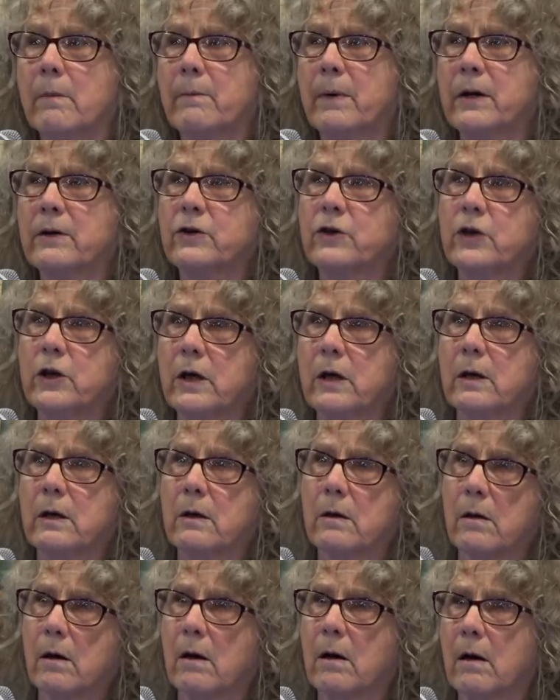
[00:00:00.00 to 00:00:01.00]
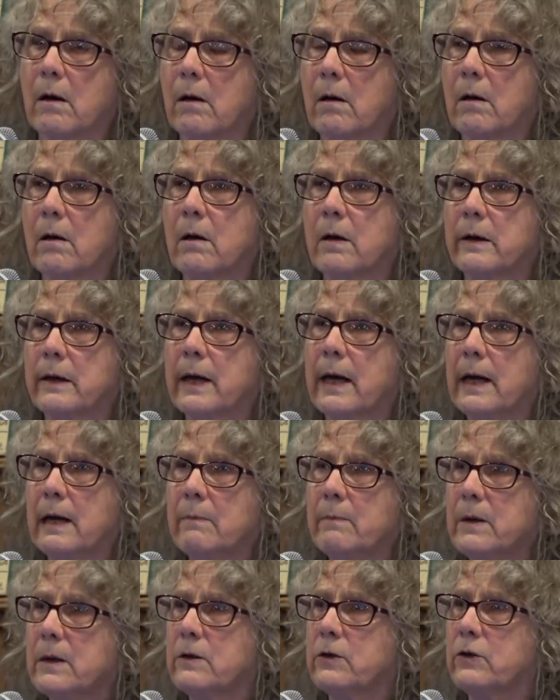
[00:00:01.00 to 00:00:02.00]
But she uh,
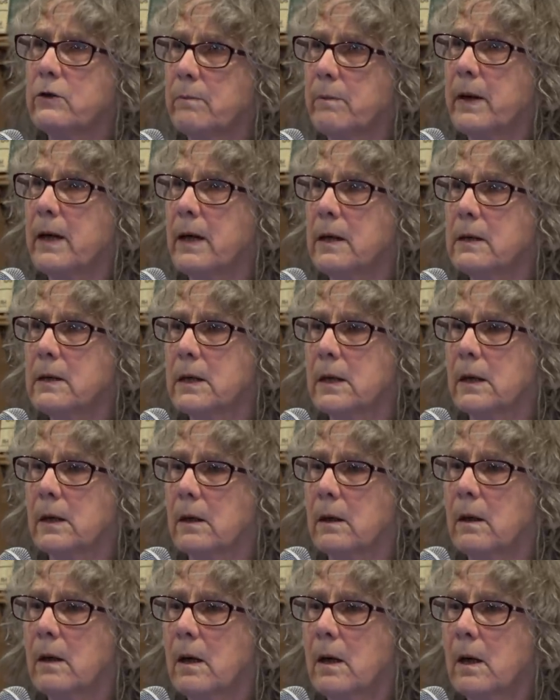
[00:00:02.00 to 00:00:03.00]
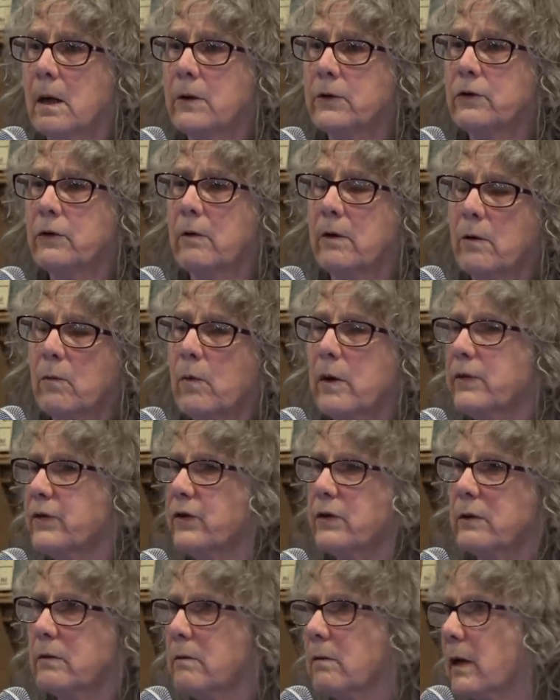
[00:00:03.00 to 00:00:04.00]
came into painting, so it
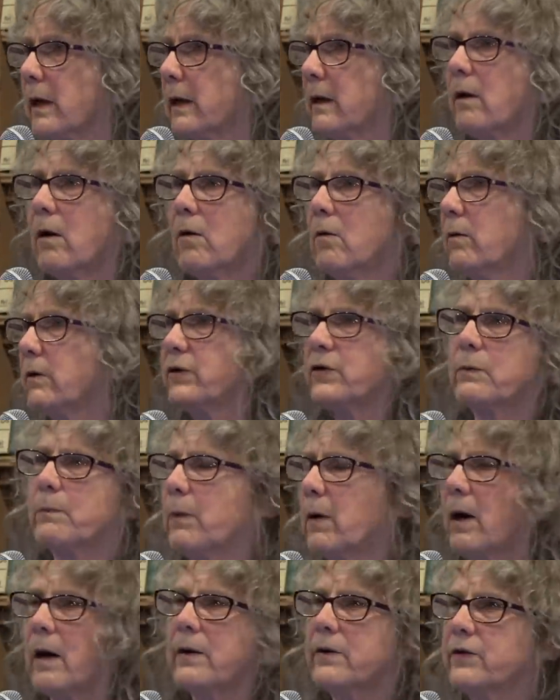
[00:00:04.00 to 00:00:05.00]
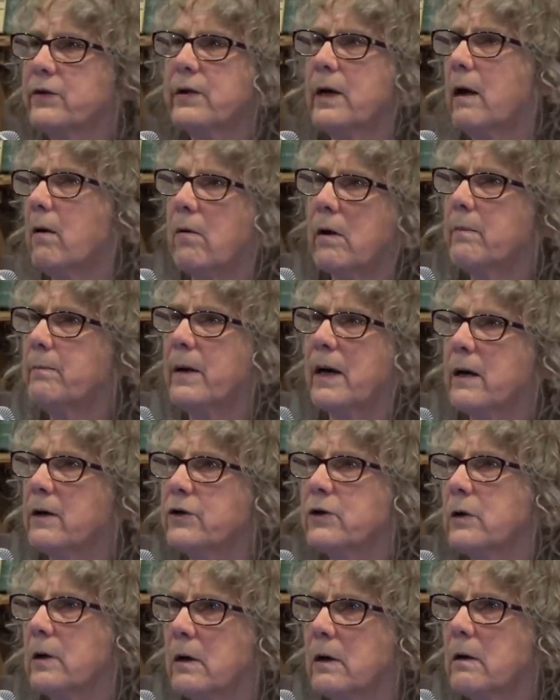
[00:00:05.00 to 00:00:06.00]
wasn't like, oh, a surprise, now I'm
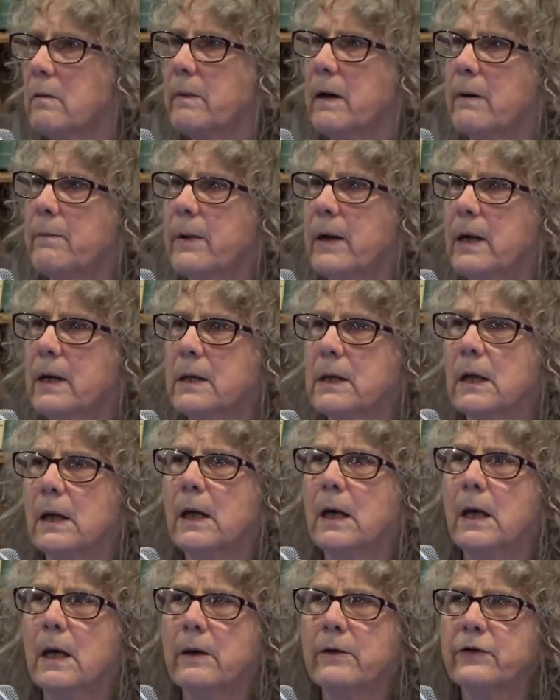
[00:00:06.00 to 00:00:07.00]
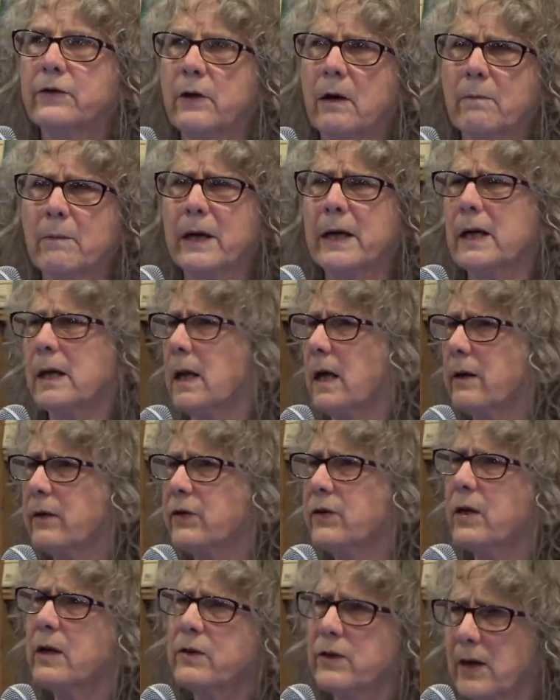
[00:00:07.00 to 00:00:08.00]
passionate about painting. Somebody like
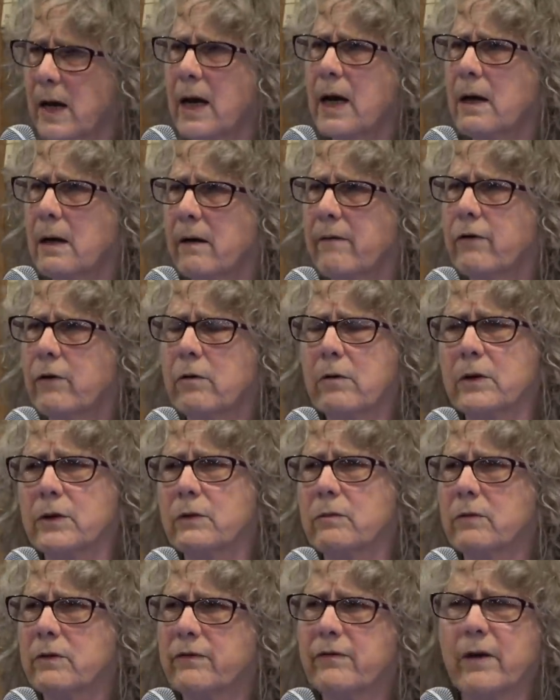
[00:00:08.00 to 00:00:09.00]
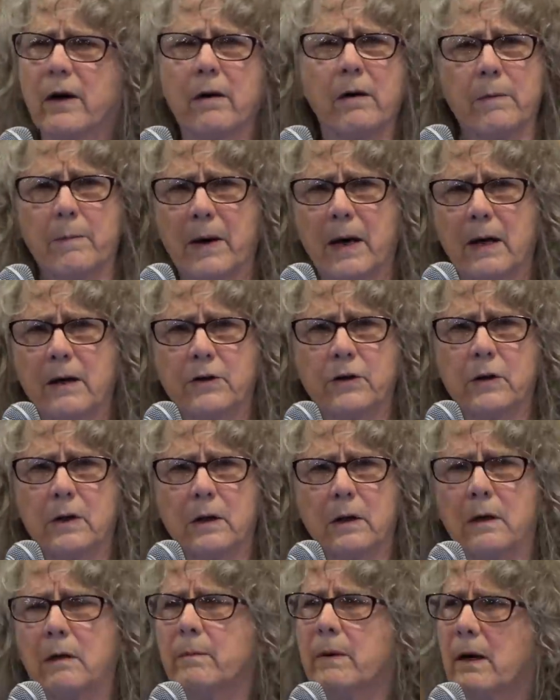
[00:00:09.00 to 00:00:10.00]
Cezanne, of course, was very
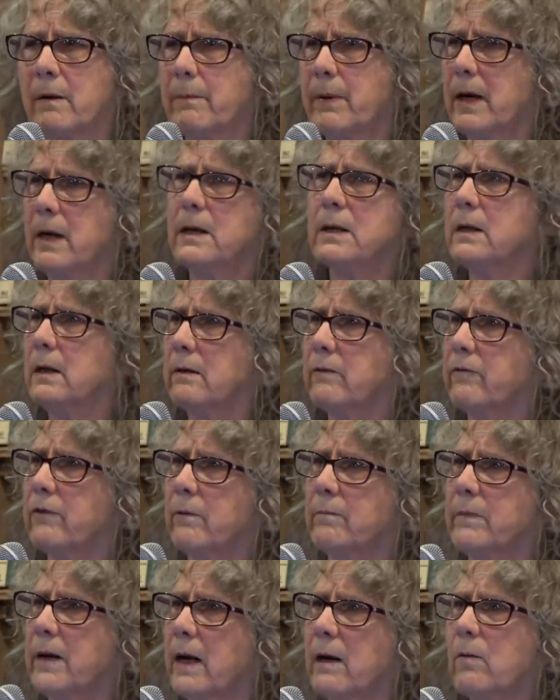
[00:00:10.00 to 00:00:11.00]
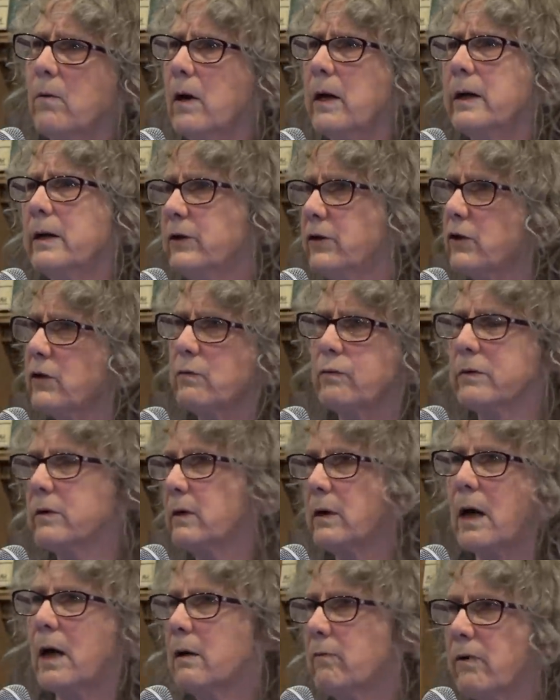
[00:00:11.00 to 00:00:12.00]
passionate about painting from day one. He just was
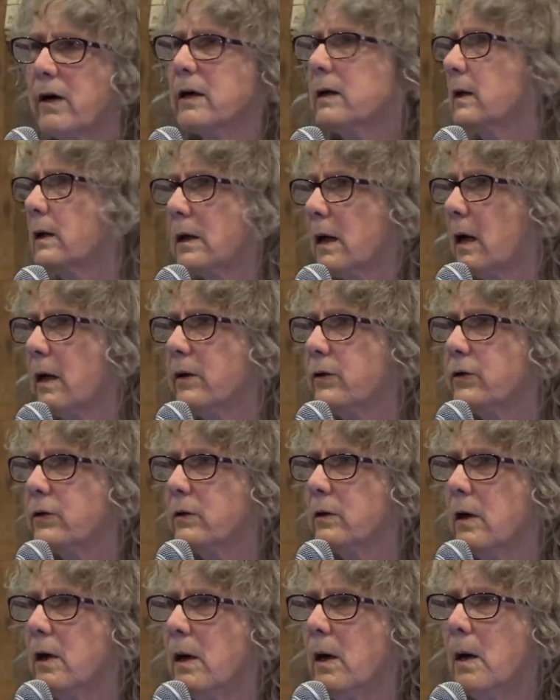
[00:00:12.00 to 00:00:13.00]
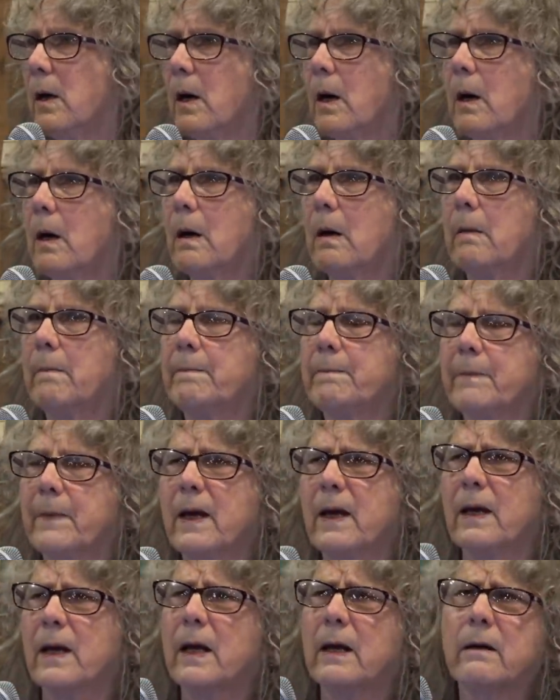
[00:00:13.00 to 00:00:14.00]
not recognized. Um,
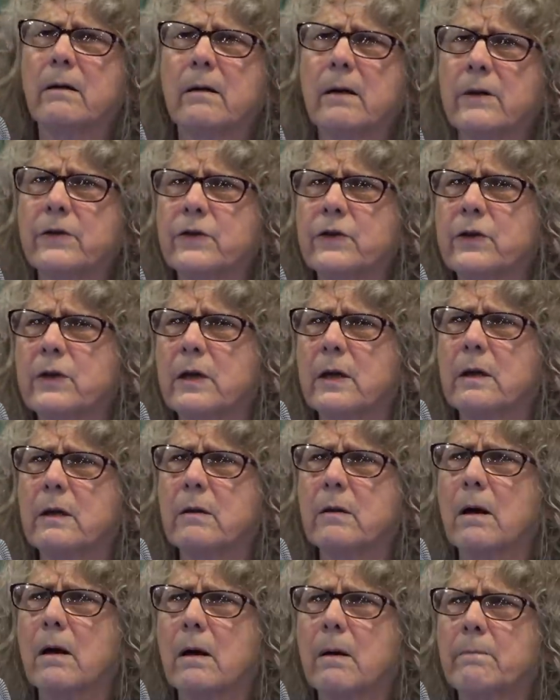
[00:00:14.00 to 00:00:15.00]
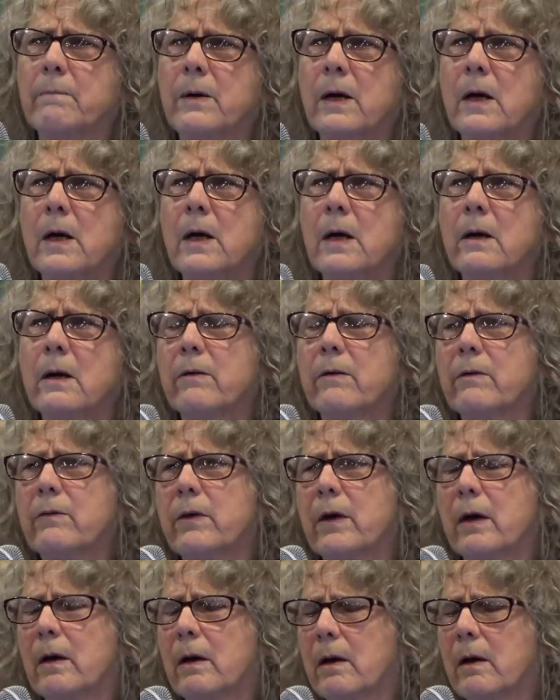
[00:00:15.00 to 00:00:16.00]
and then, let's see, um,
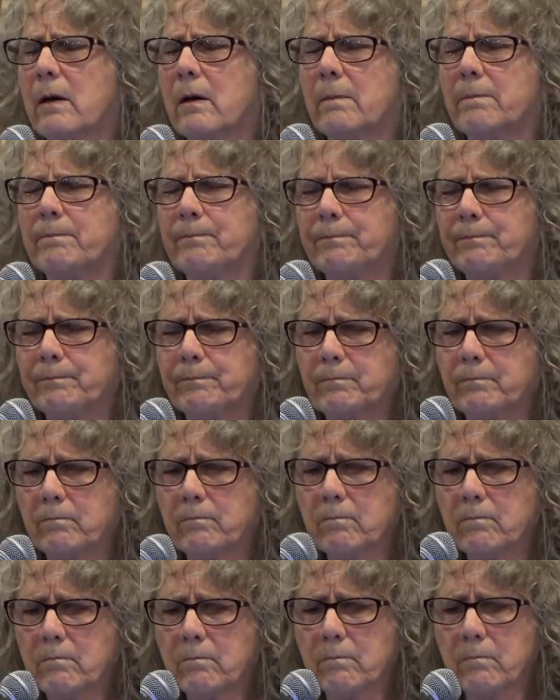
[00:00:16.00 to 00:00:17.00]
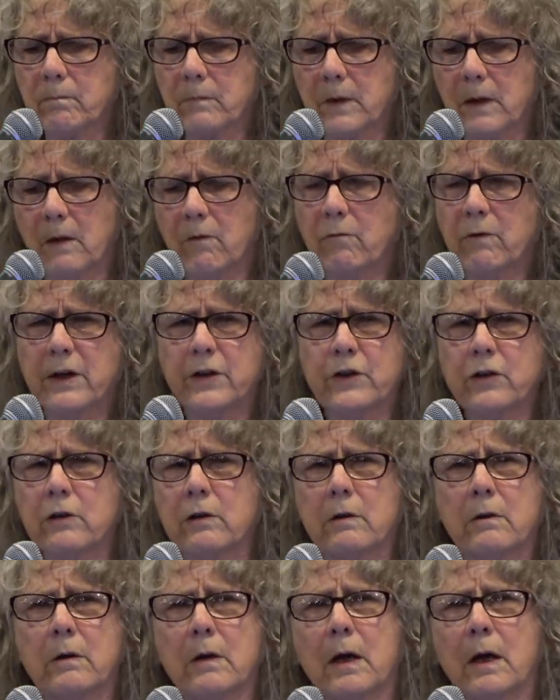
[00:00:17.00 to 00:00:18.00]
the... Um,
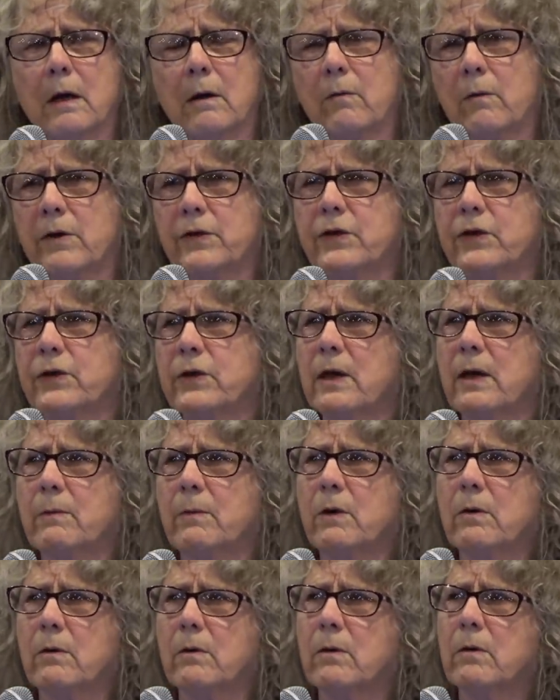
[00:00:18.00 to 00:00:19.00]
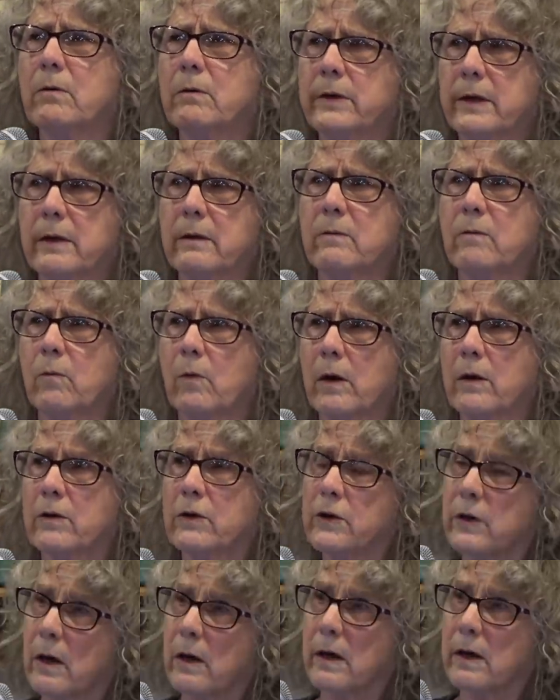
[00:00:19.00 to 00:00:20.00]
Richard, uh, what's his name, who, who did
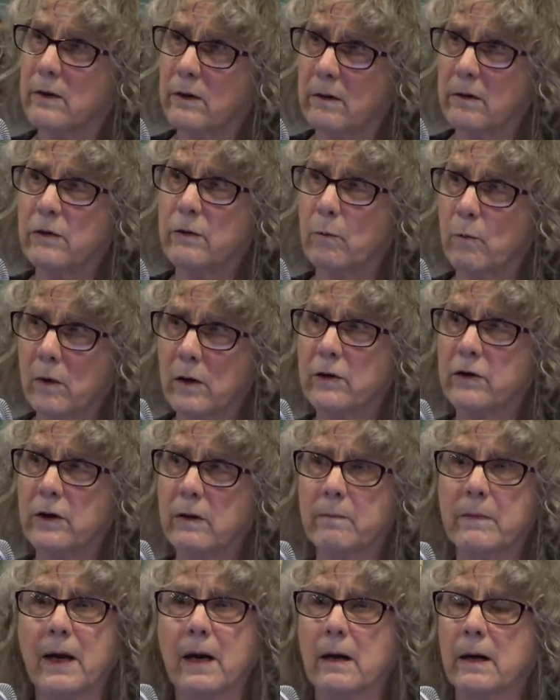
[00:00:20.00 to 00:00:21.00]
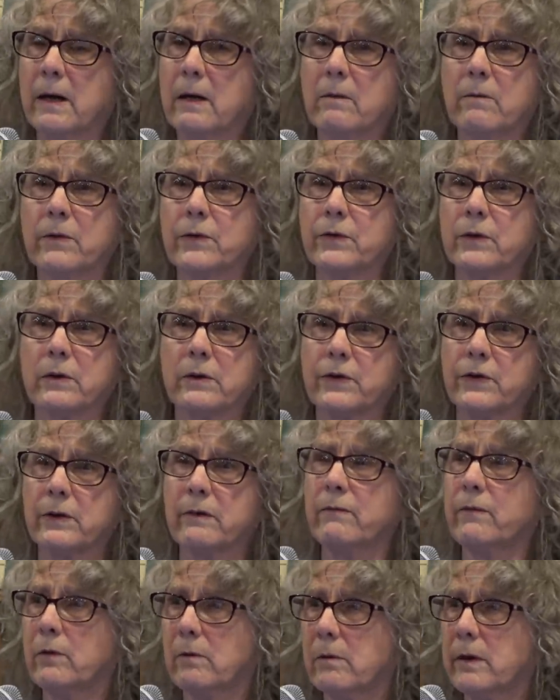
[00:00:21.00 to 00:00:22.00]
Watership, Watership Down, he was a
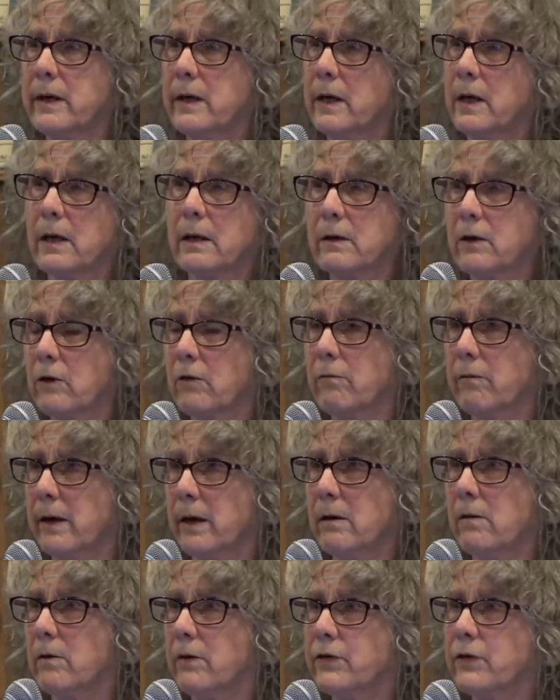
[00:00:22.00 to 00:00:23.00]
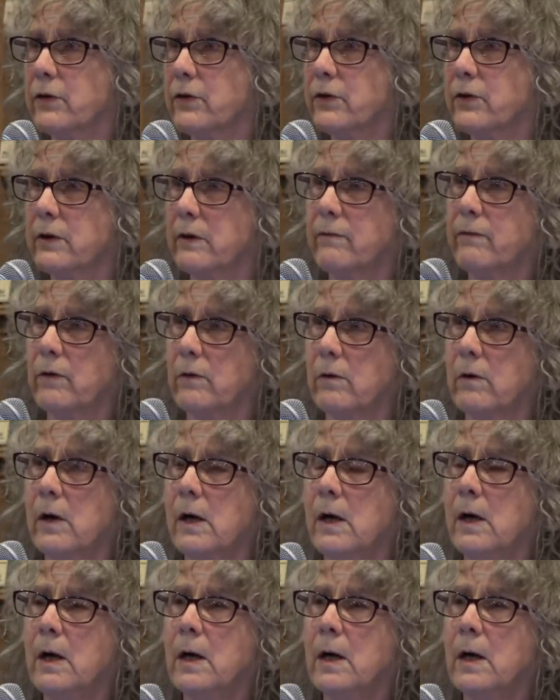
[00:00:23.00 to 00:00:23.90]
civil, he had a career as a civil